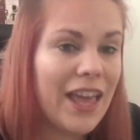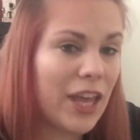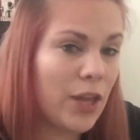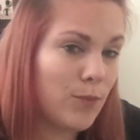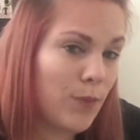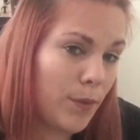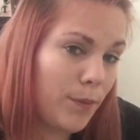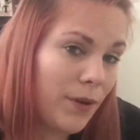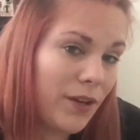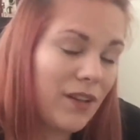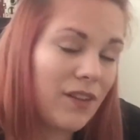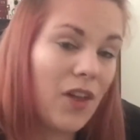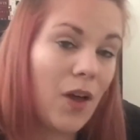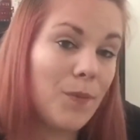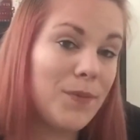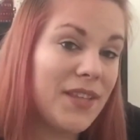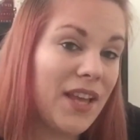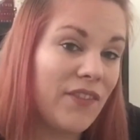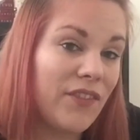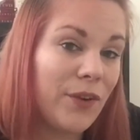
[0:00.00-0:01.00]
in my book
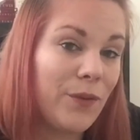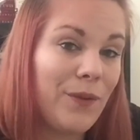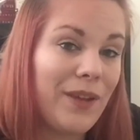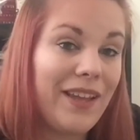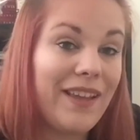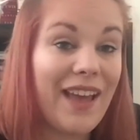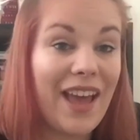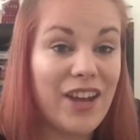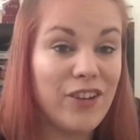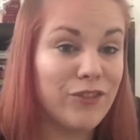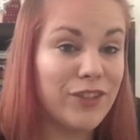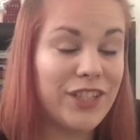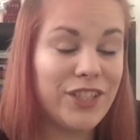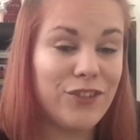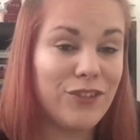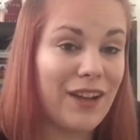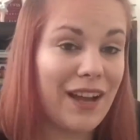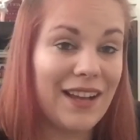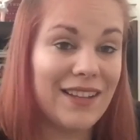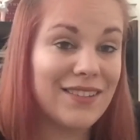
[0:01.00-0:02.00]
clubs every week, and read
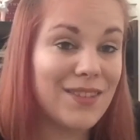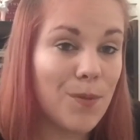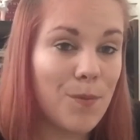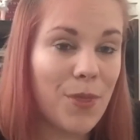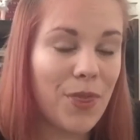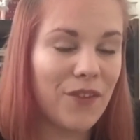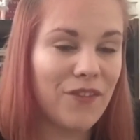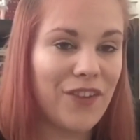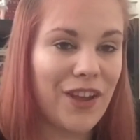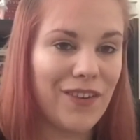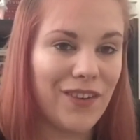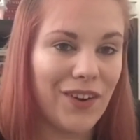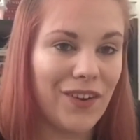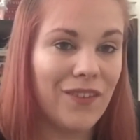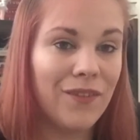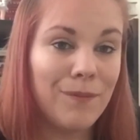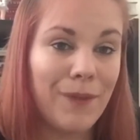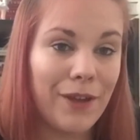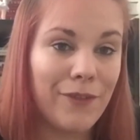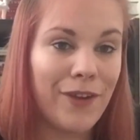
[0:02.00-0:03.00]
you guys some of the
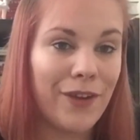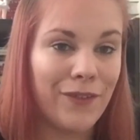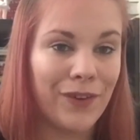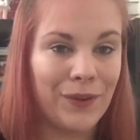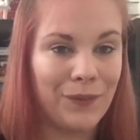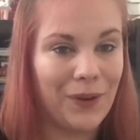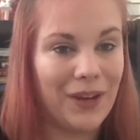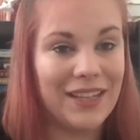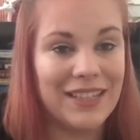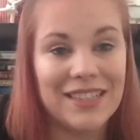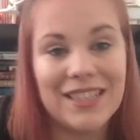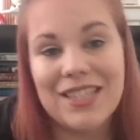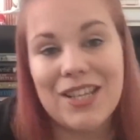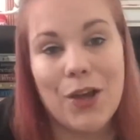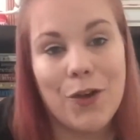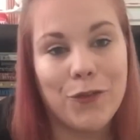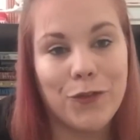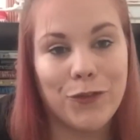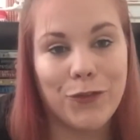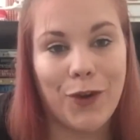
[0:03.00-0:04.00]
my favorite ones
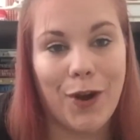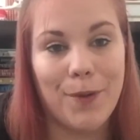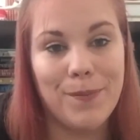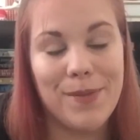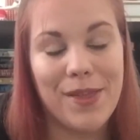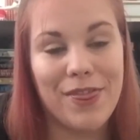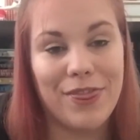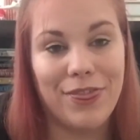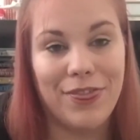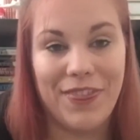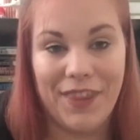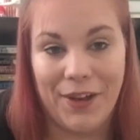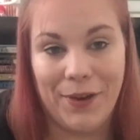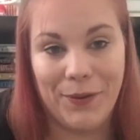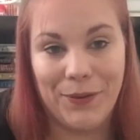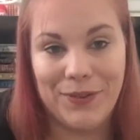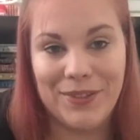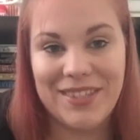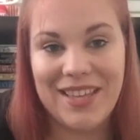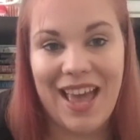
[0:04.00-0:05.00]
from
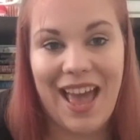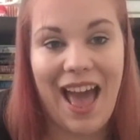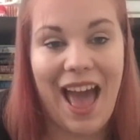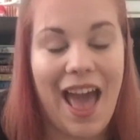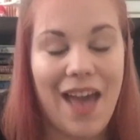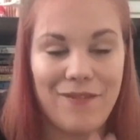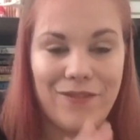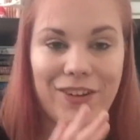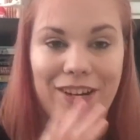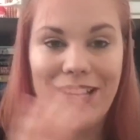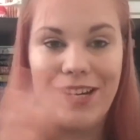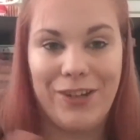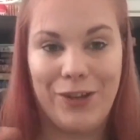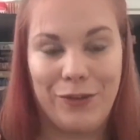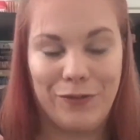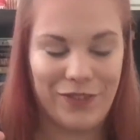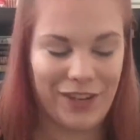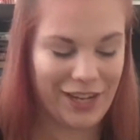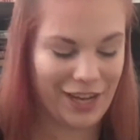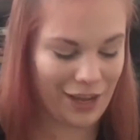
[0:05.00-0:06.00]
those every
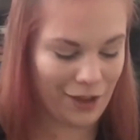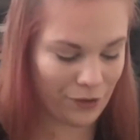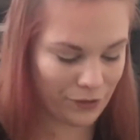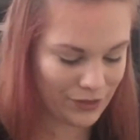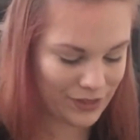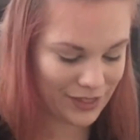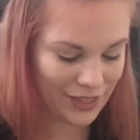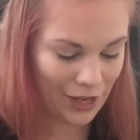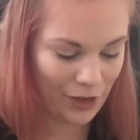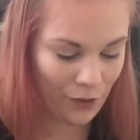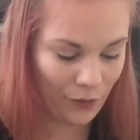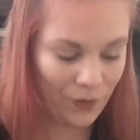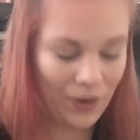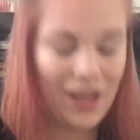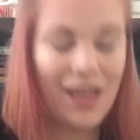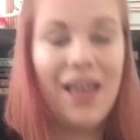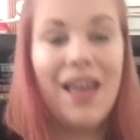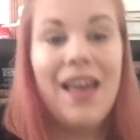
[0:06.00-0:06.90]
new video. So